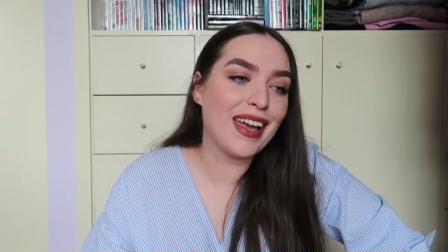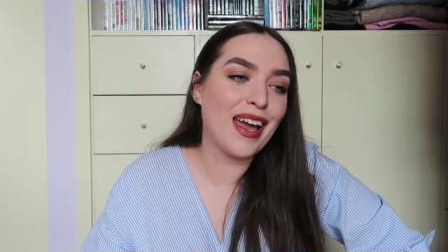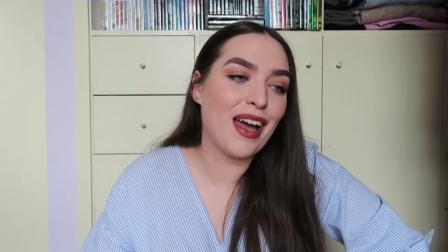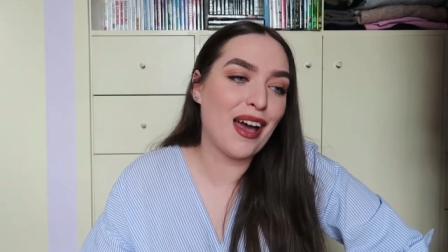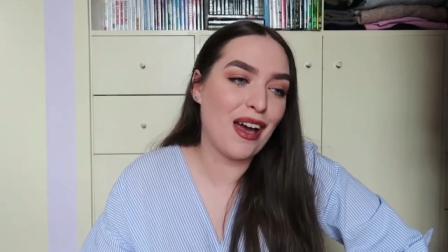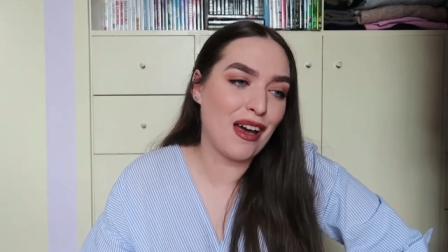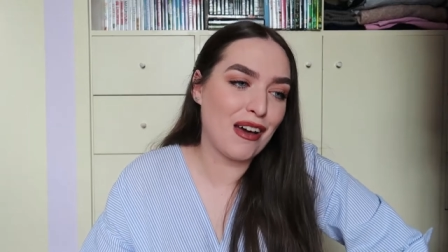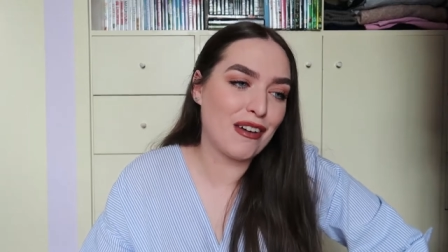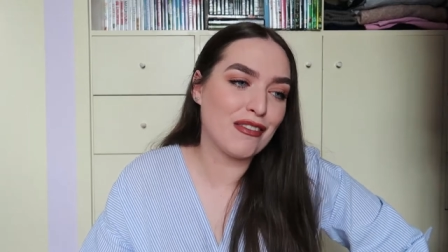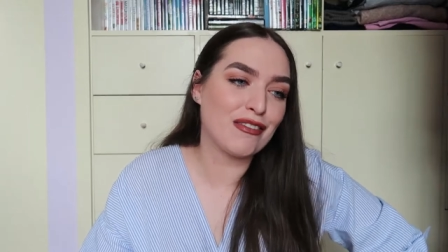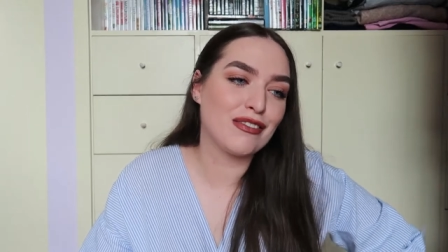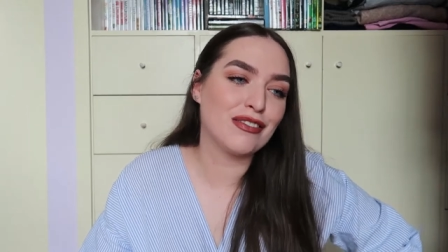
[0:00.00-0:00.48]

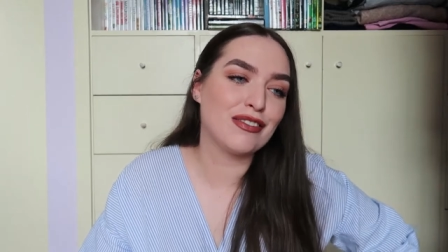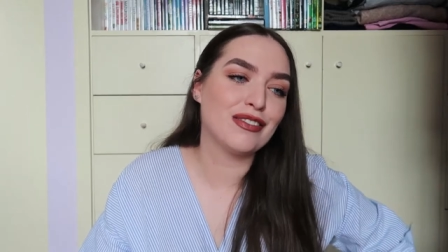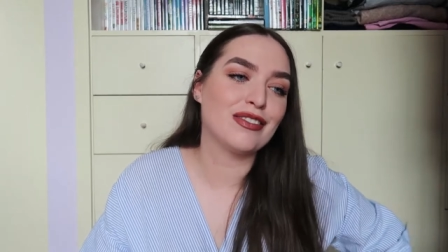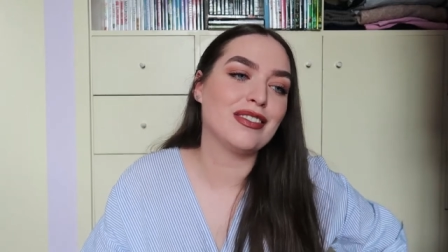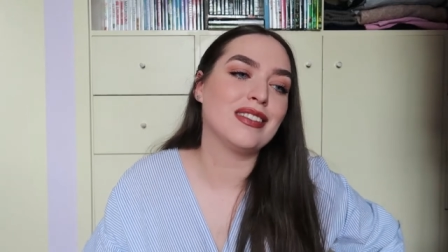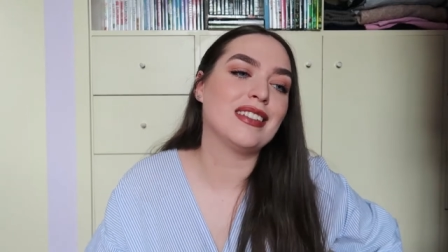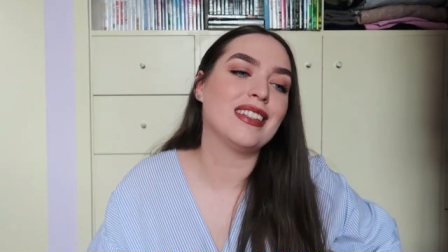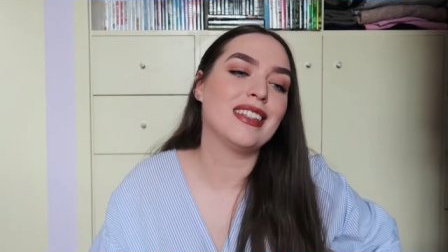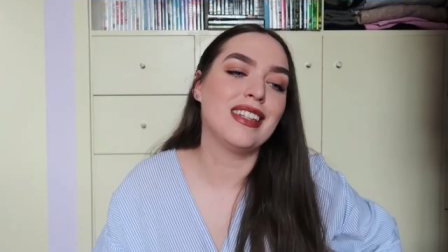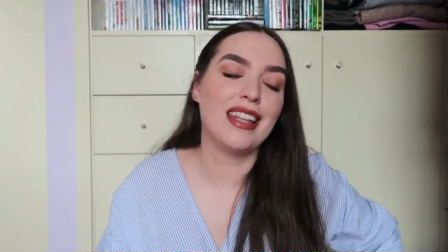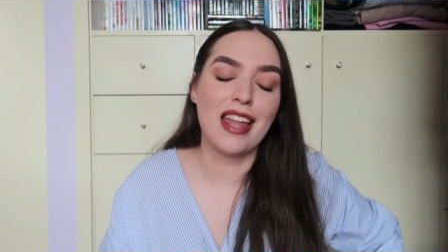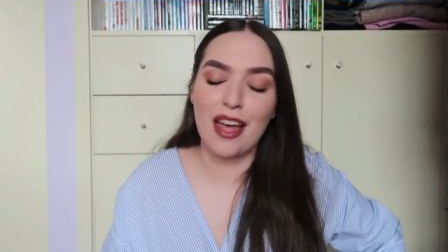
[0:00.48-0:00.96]
have
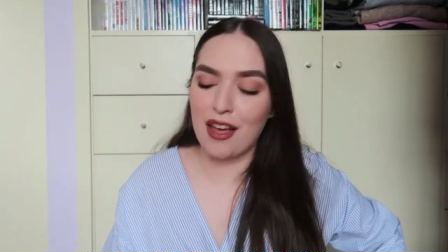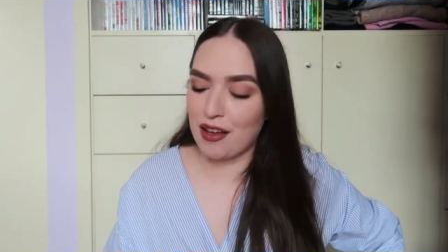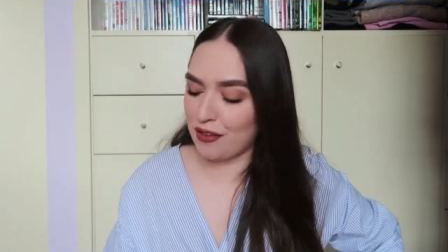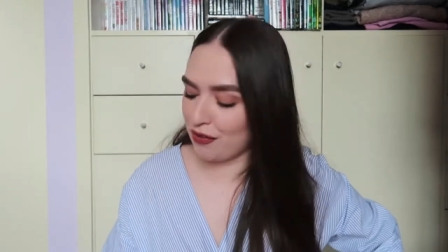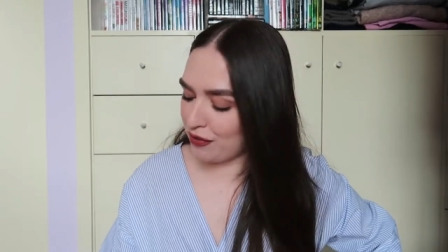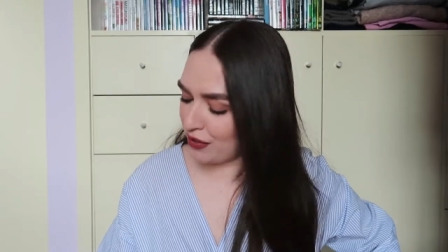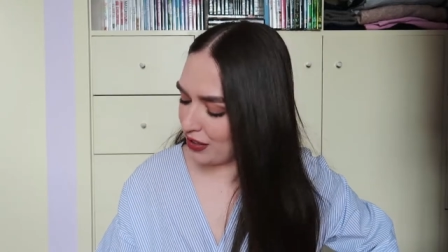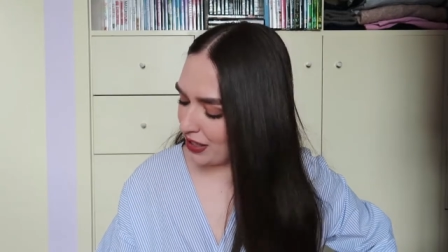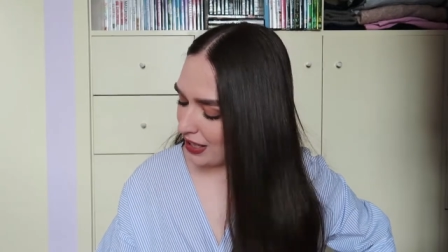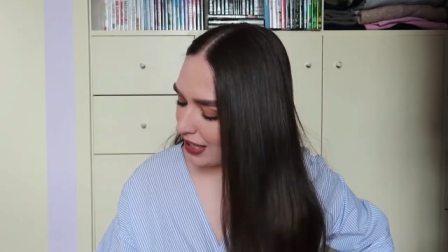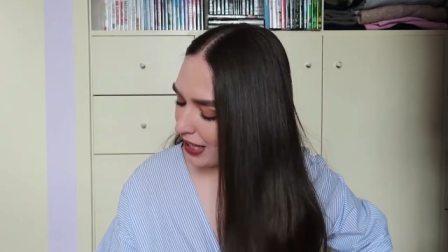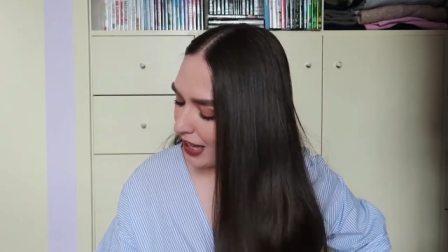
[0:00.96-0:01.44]

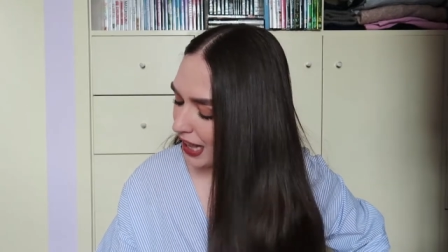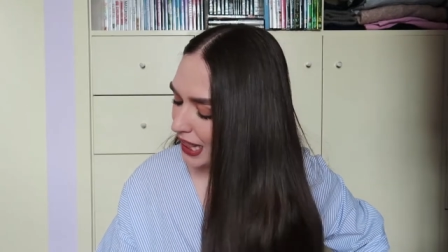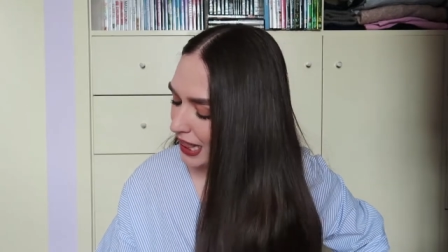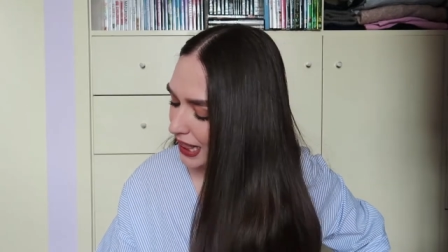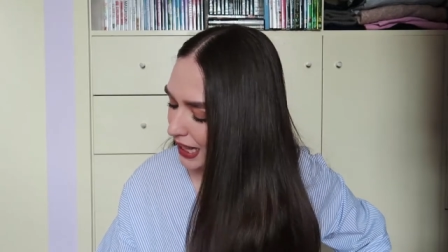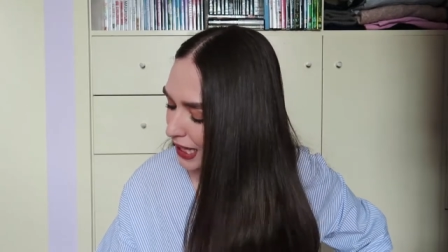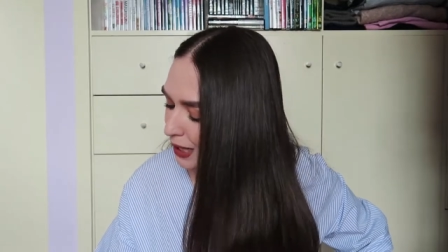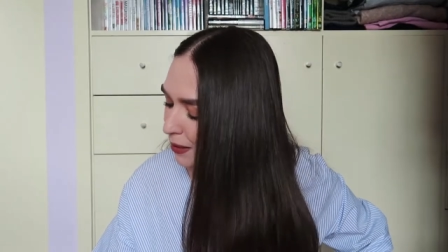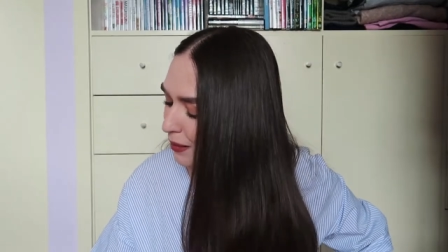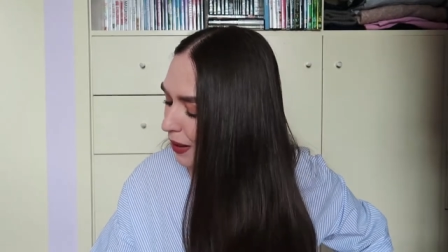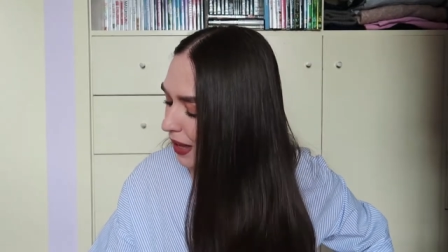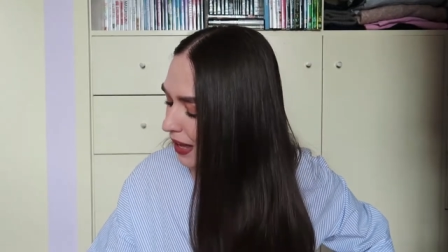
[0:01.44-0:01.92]
left
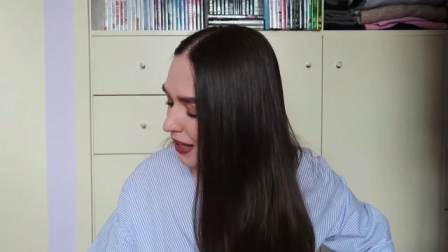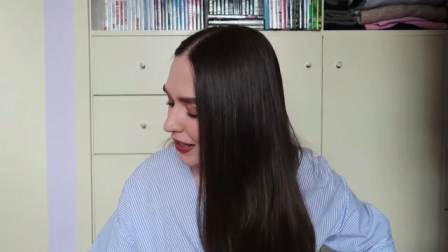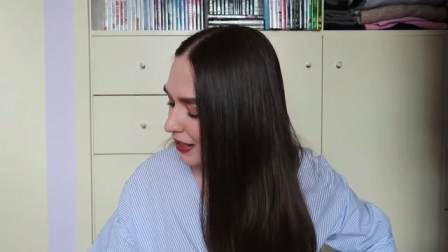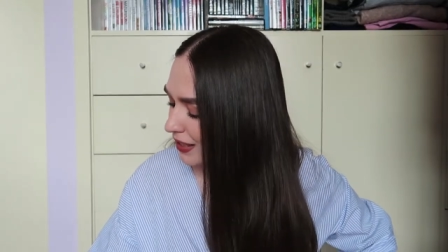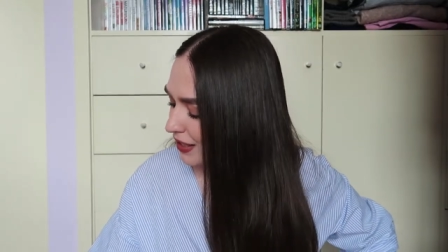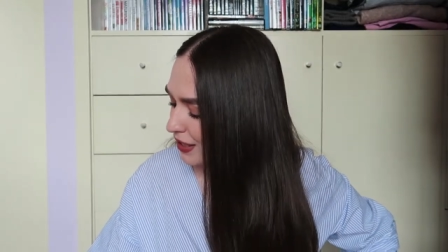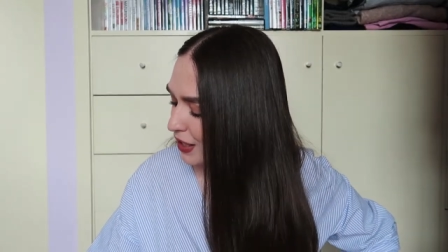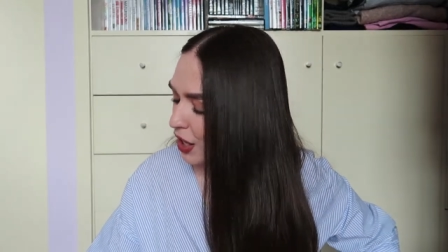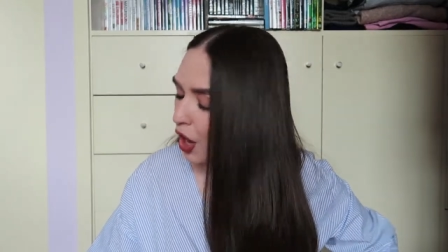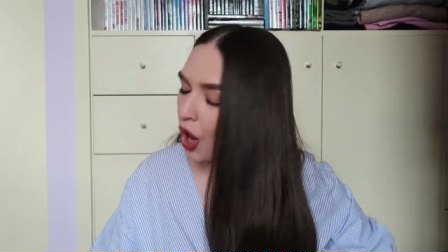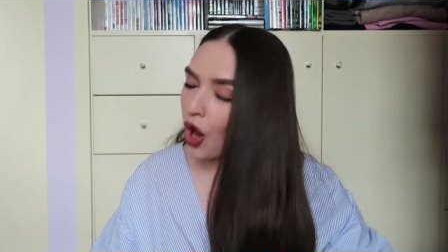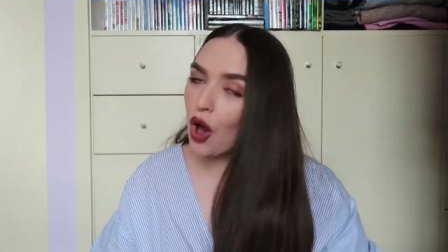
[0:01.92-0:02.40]
the
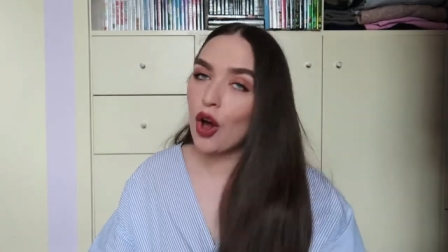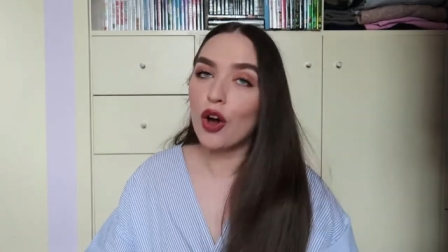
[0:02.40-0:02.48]
best